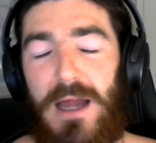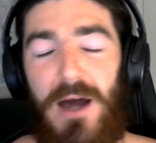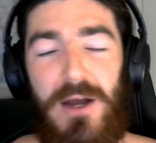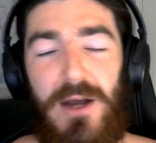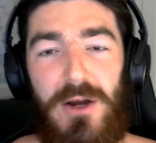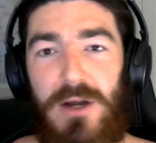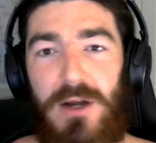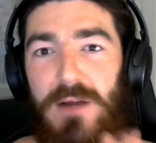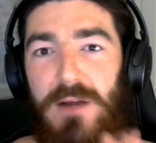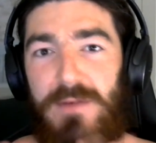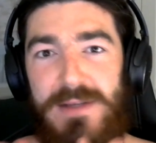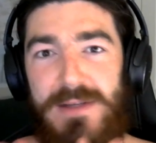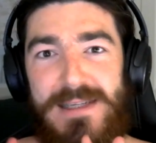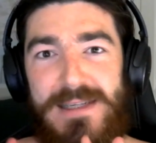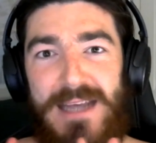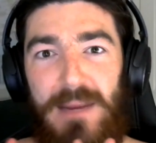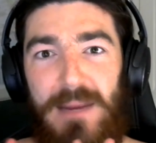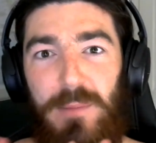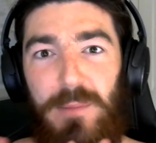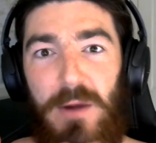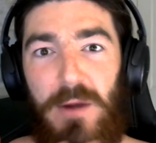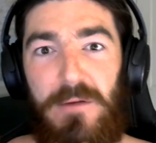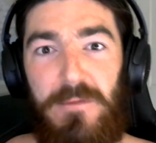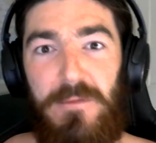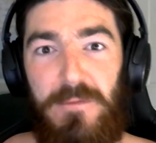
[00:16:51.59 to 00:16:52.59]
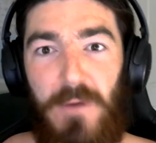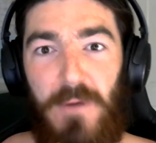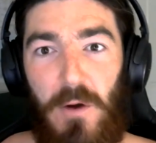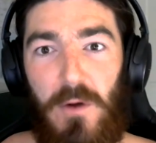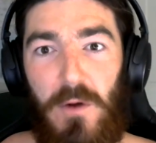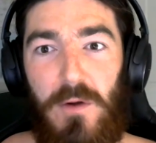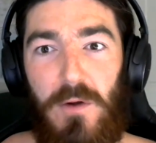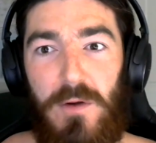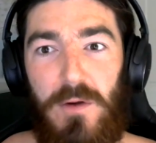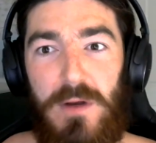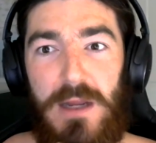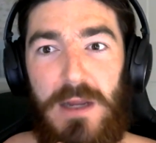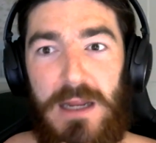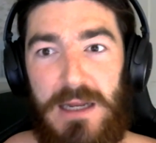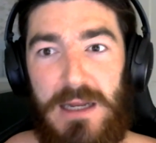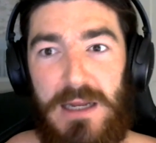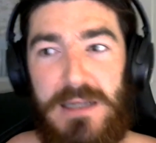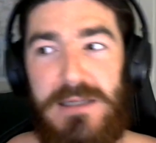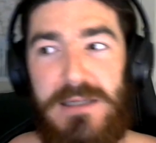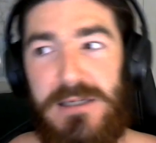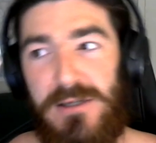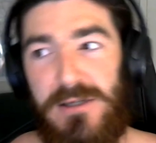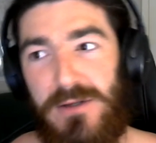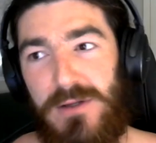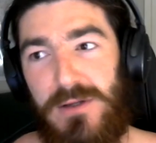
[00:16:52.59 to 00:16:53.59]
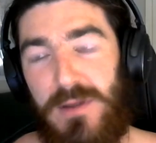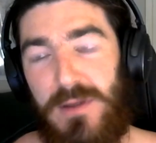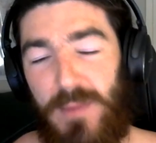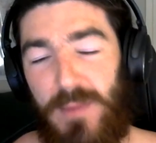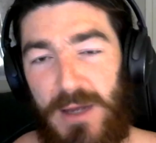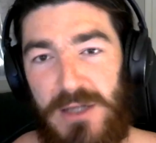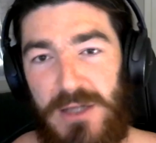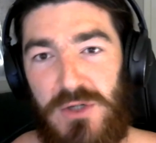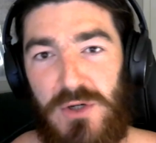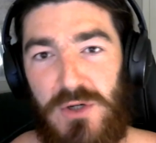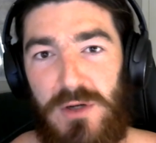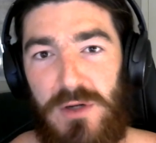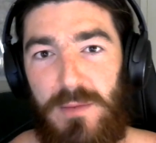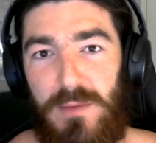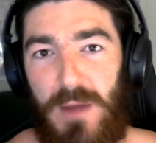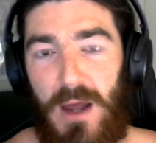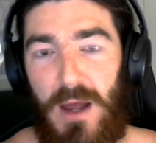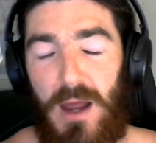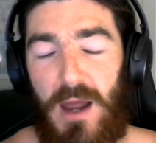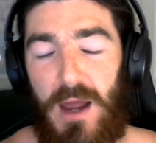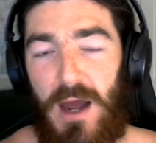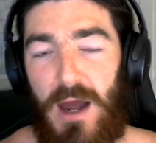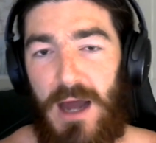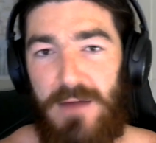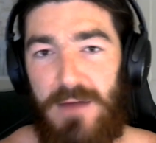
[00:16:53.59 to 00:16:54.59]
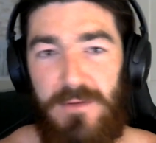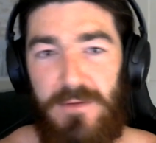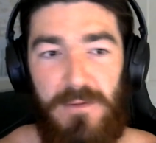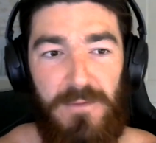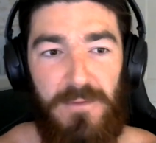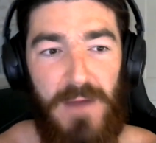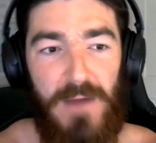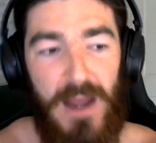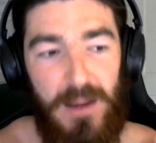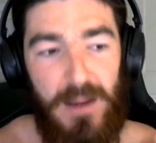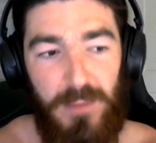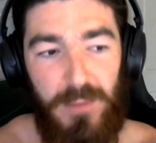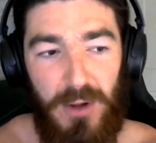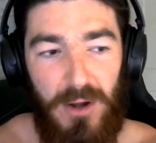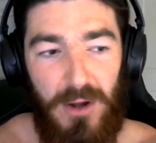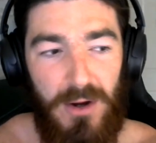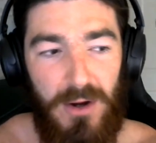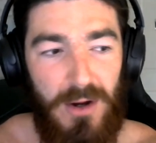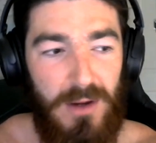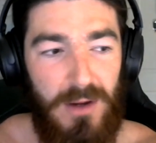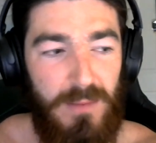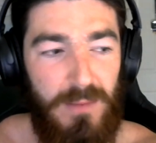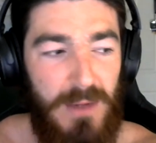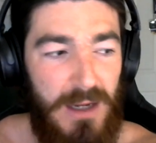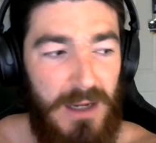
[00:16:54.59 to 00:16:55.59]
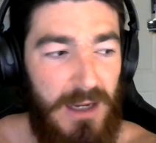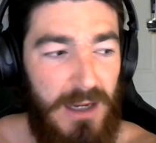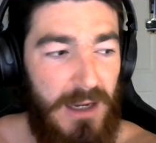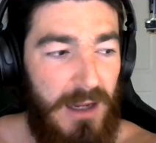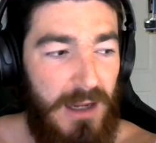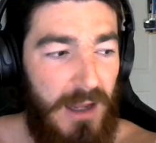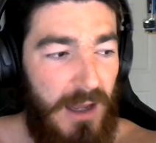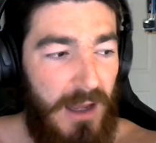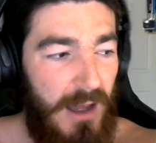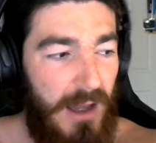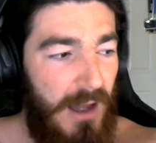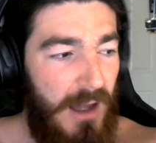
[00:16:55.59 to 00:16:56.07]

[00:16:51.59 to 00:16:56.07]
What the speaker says: I don't even take my phone into the bedroom. I have a fan blowing on me.